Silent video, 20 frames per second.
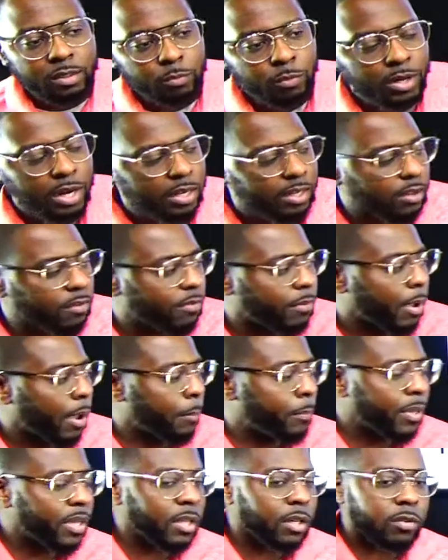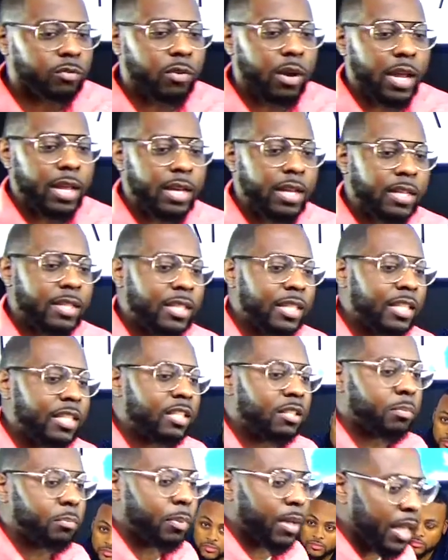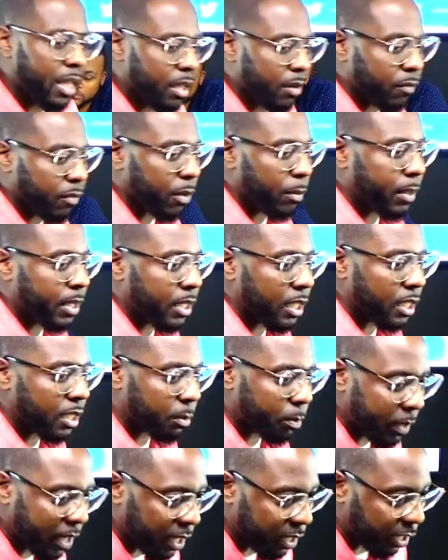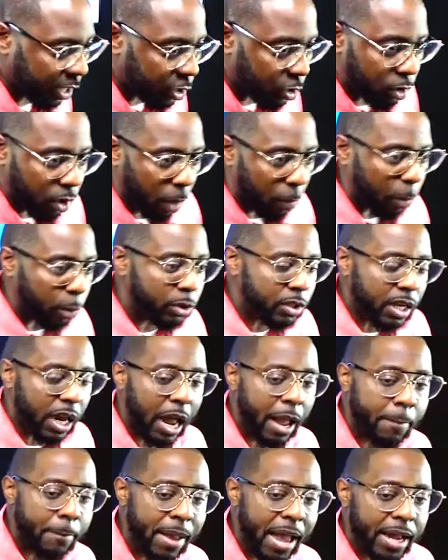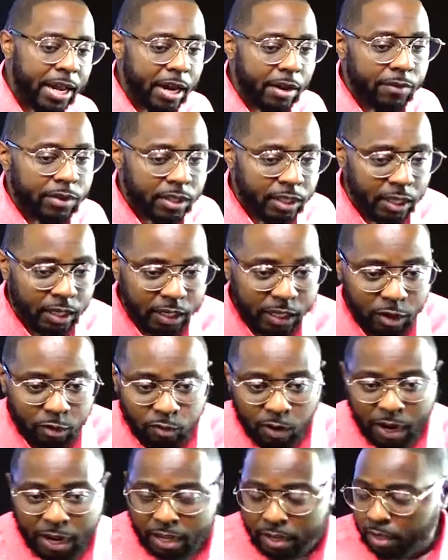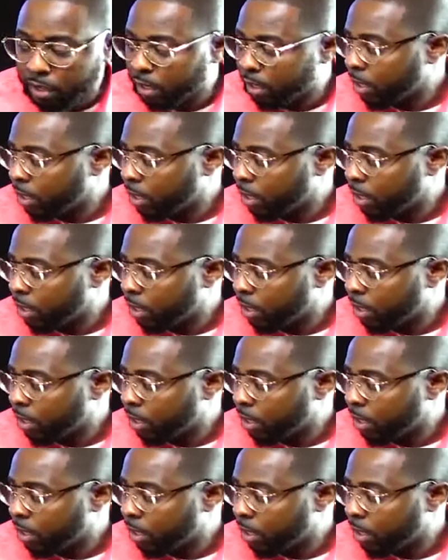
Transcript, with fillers: What I love about Peter's writing is he's speaking from his experience. Like you can almost tie back everything that he write